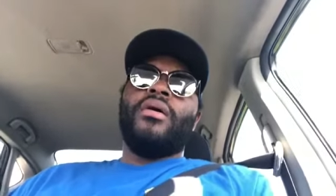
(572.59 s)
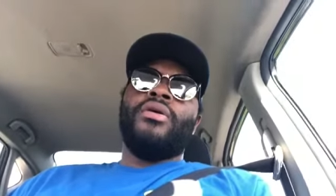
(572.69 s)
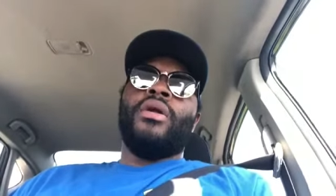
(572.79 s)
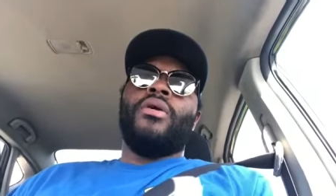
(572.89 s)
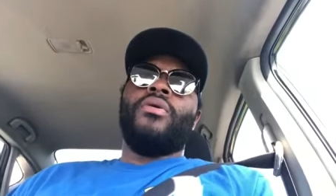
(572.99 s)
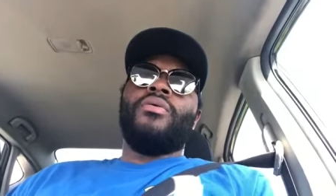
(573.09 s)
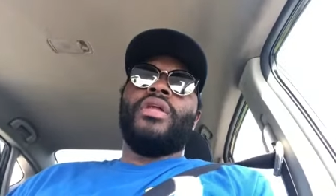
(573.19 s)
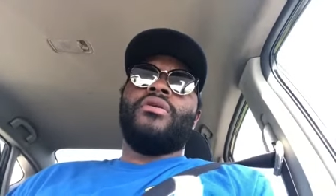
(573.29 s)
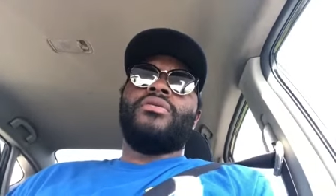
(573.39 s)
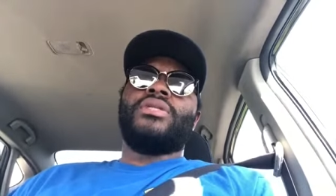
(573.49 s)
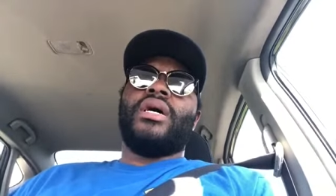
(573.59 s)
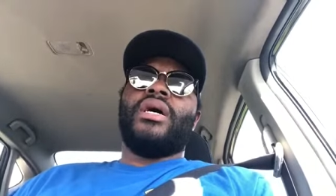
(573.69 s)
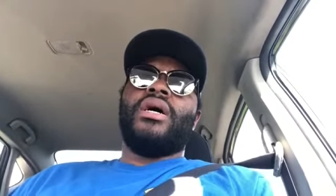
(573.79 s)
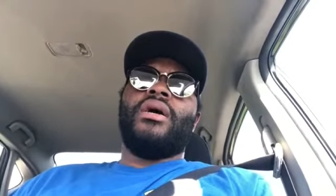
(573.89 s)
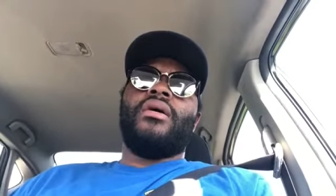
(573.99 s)
You know, there's uh,
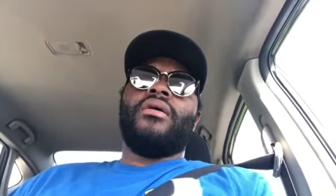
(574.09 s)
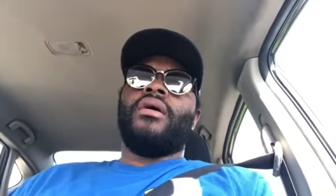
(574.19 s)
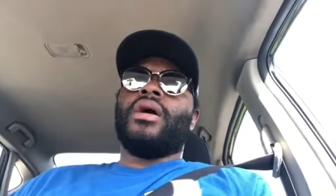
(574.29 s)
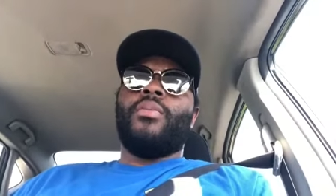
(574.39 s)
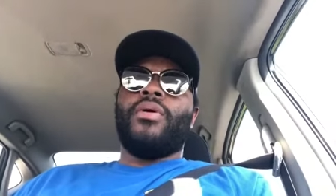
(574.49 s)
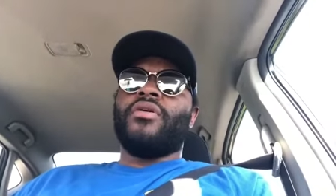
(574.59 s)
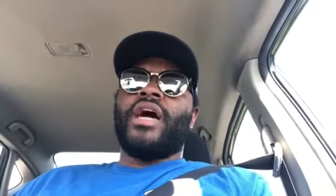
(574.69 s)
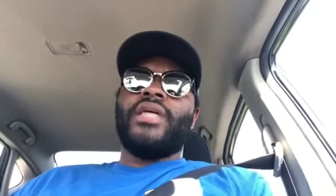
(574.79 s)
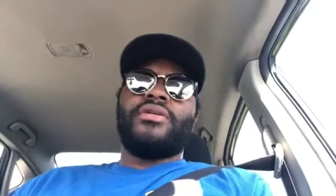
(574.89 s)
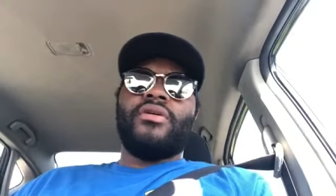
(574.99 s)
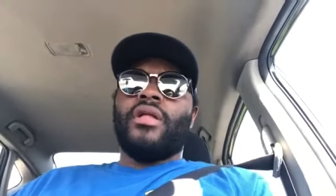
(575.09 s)
uh, a couple other guys that,